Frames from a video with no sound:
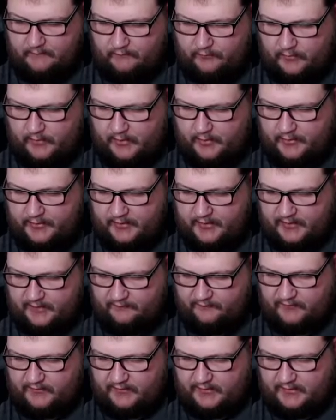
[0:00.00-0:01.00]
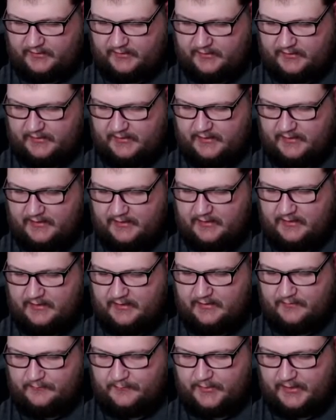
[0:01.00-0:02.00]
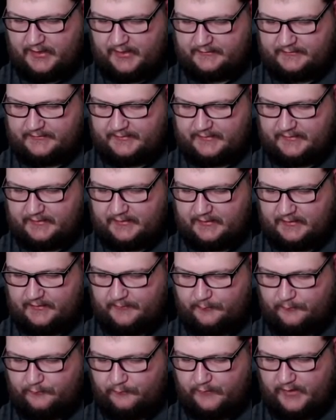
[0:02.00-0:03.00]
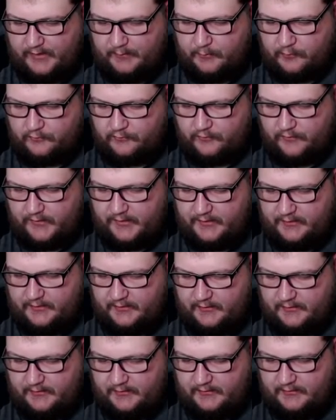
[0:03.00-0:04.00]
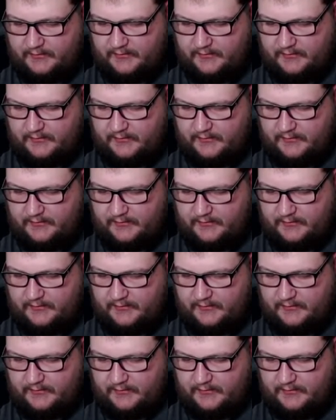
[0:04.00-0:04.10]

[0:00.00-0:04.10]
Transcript: Flareon V. We got the uh, Rainbow Trainer.